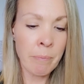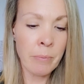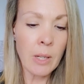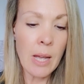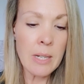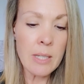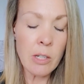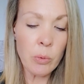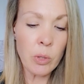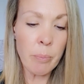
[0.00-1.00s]
And he
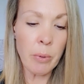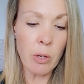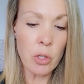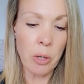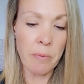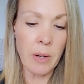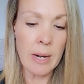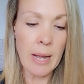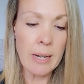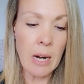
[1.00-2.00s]
killed the burnt
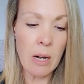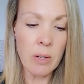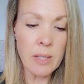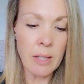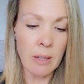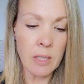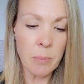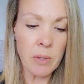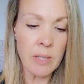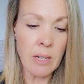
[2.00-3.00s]
offering, and Aaron's sons
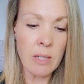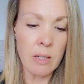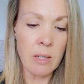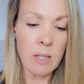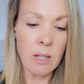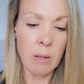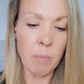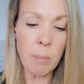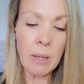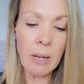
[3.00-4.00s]
presented to him
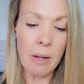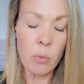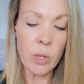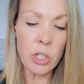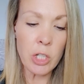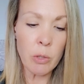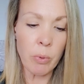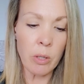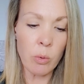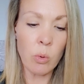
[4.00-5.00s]
the blood, which he
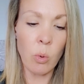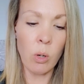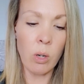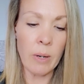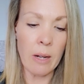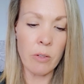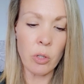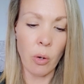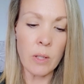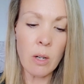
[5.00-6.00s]
sprinkled all around
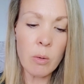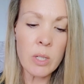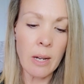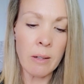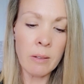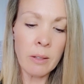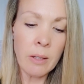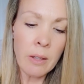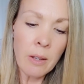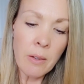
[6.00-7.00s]
on the altar.
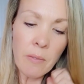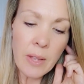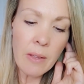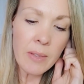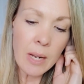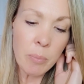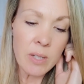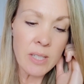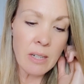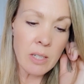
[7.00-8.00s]
Then they
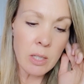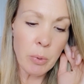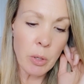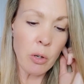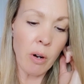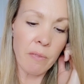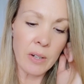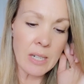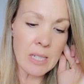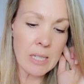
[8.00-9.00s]
presented the burnt
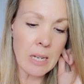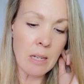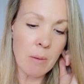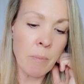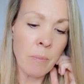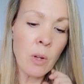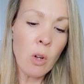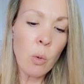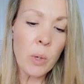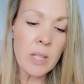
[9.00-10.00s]
offering to him
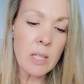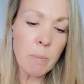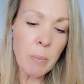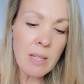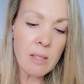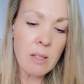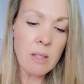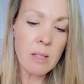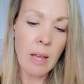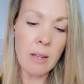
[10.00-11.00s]
with its
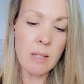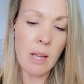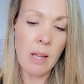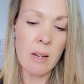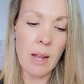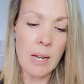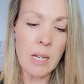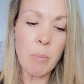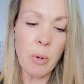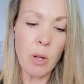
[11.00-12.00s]
pieces and head, and he
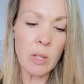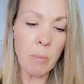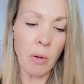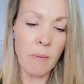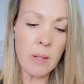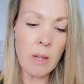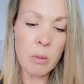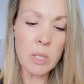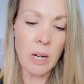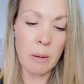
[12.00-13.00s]
burnt them on the
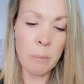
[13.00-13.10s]
altar.